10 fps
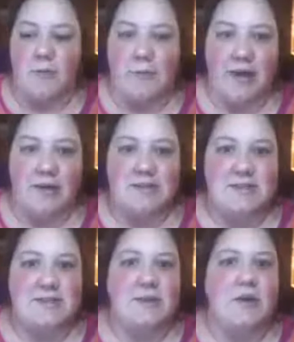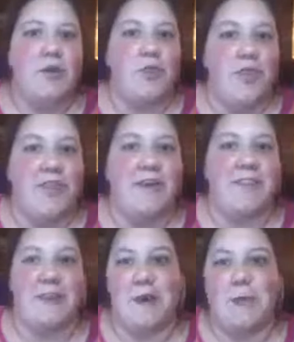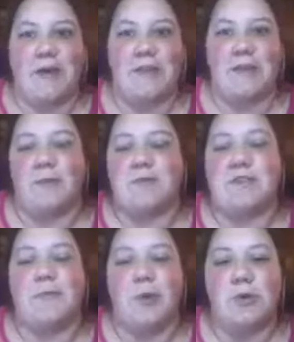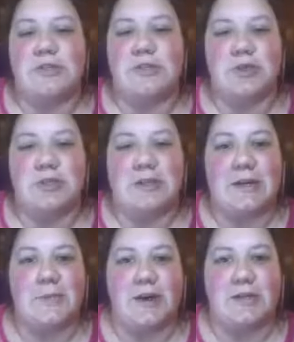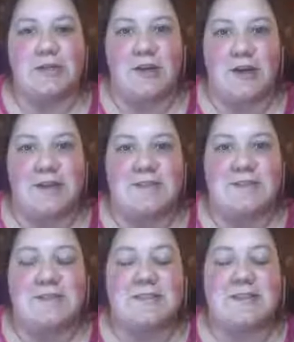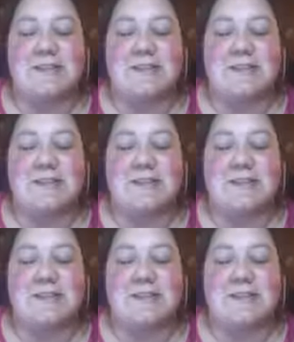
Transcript: But thing that I read that was the most interesting about July is it's